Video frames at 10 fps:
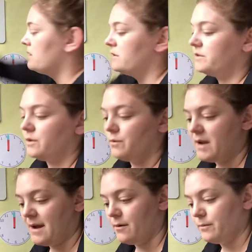so
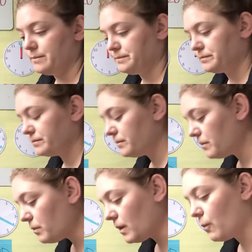now,
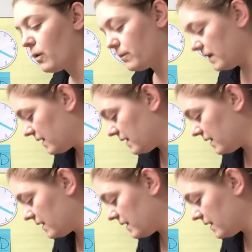what we